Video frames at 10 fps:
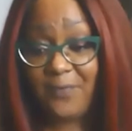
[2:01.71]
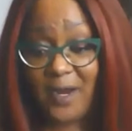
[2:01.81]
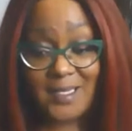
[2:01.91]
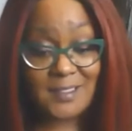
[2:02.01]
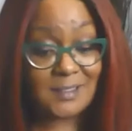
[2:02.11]

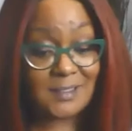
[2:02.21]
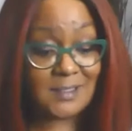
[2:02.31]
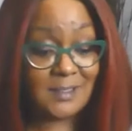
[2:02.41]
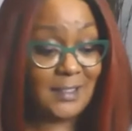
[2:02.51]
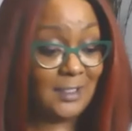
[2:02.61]
friends,
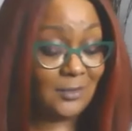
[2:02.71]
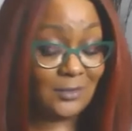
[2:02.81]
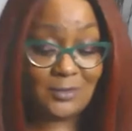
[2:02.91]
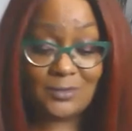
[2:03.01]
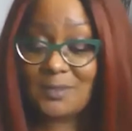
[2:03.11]
mm-hmm.
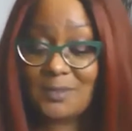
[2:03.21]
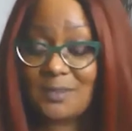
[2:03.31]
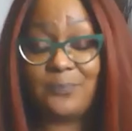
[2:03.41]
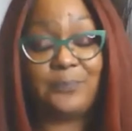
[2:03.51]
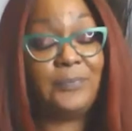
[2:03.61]
leaders,
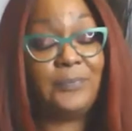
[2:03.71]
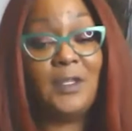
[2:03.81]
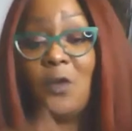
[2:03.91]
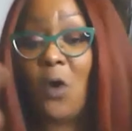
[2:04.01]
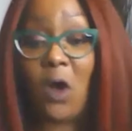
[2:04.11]

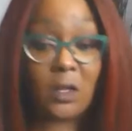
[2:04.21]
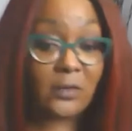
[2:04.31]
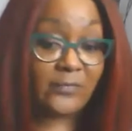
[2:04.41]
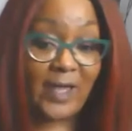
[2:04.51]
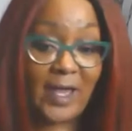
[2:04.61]
you know,
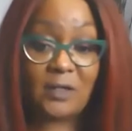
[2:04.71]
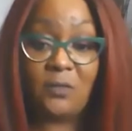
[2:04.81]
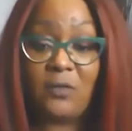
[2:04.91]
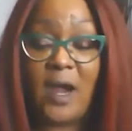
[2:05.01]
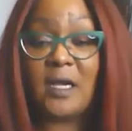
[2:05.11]
all of that
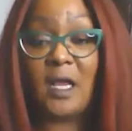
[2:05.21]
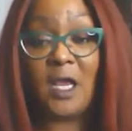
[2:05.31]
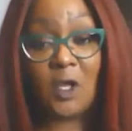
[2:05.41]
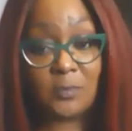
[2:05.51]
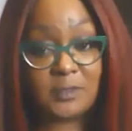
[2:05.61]
who kind of
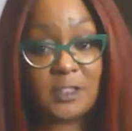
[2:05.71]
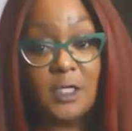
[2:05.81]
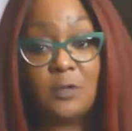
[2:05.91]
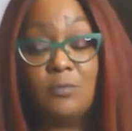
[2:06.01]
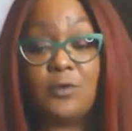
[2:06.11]
helped
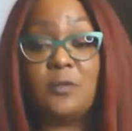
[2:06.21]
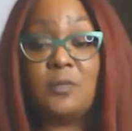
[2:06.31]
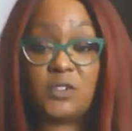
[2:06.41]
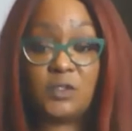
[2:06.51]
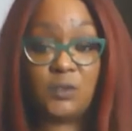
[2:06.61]

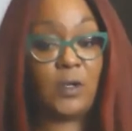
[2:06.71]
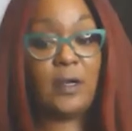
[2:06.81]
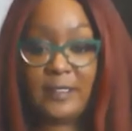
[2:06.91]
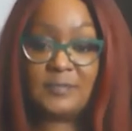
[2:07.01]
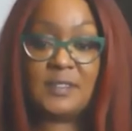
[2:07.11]
bring me to where
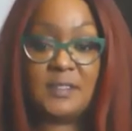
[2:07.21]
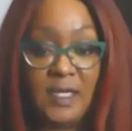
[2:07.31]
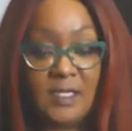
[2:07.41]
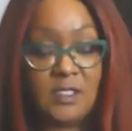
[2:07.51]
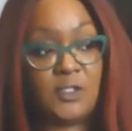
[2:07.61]
I am
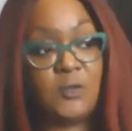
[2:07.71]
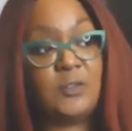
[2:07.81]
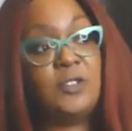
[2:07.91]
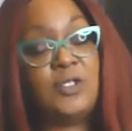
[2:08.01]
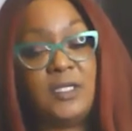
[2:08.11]
today. So
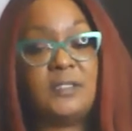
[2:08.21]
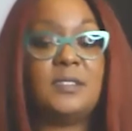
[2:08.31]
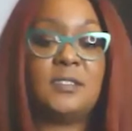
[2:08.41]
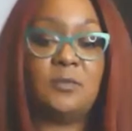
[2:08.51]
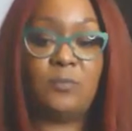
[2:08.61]
it's
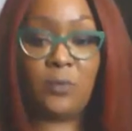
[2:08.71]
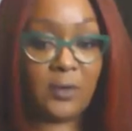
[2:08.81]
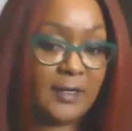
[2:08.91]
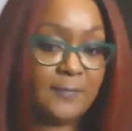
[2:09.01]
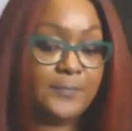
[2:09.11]
just as
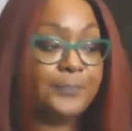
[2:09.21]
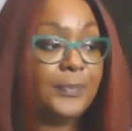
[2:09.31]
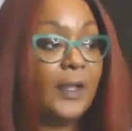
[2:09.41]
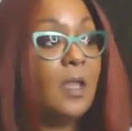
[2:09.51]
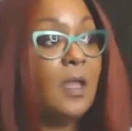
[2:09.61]
important
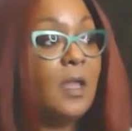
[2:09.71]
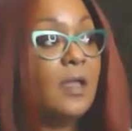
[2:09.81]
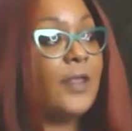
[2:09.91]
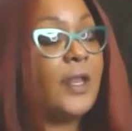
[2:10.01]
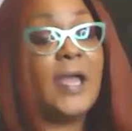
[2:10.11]

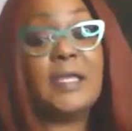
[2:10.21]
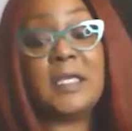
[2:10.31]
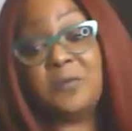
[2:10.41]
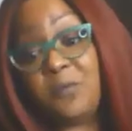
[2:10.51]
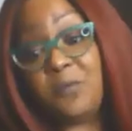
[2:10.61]
that I
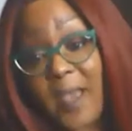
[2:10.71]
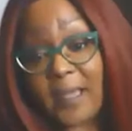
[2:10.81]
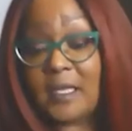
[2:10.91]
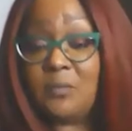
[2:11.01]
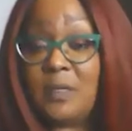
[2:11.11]
give
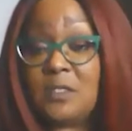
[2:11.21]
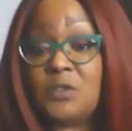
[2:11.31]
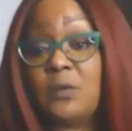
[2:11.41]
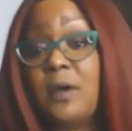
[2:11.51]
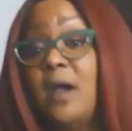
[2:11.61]
back and
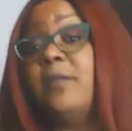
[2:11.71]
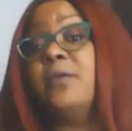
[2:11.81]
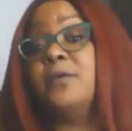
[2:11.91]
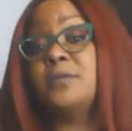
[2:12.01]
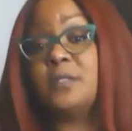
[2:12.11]
mentor
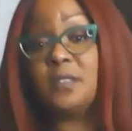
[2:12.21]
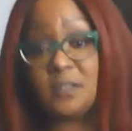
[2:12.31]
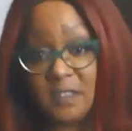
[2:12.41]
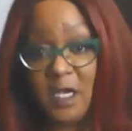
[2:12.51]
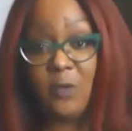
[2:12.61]
others
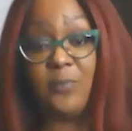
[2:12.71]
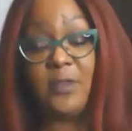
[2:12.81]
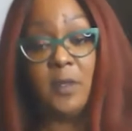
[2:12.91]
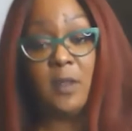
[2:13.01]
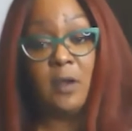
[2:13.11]
to help
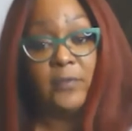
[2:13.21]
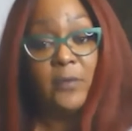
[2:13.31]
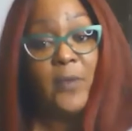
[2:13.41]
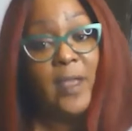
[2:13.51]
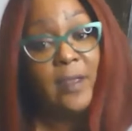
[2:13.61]
them along
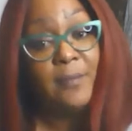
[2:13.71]
their way.